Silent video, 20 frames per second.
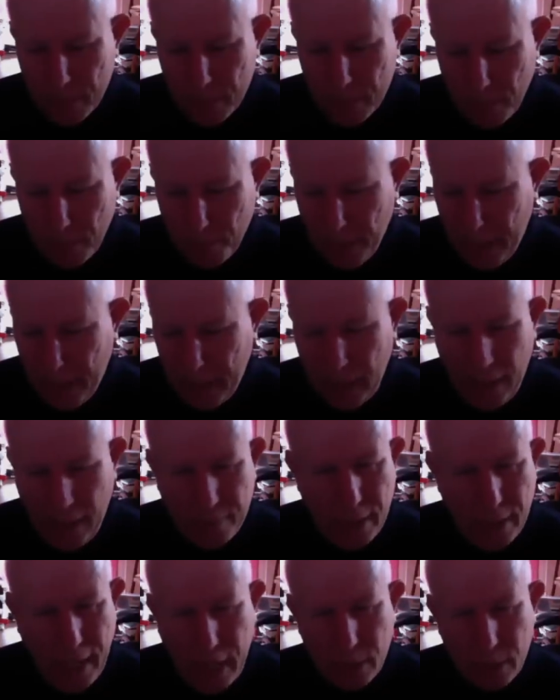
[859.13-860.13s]
but I haven't
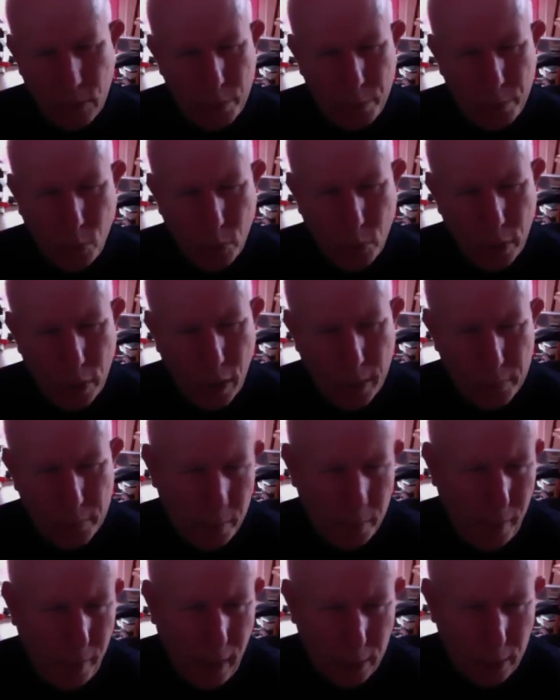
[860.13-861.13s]
had a report on him in
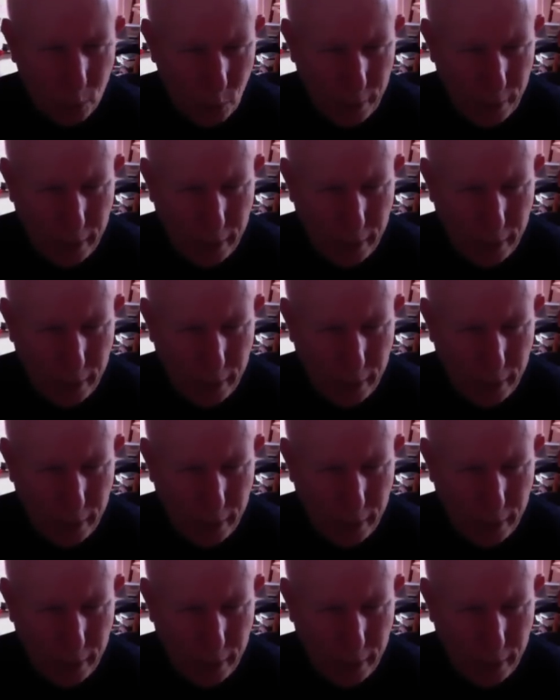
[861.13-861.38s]
about a week.